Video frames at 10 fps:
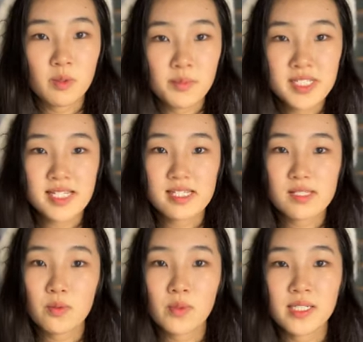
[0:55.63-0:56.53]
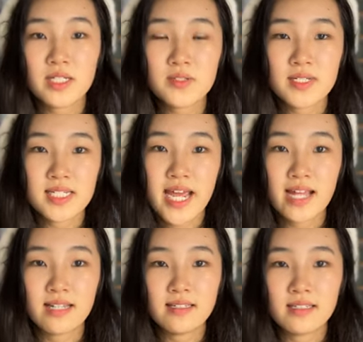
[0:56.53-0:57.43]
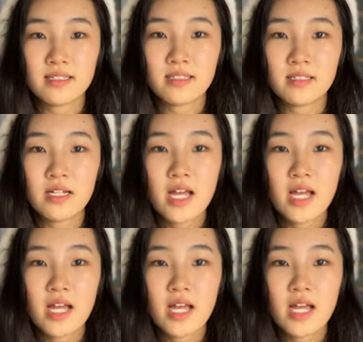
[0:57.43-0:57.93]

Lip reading: business, wanted to attend the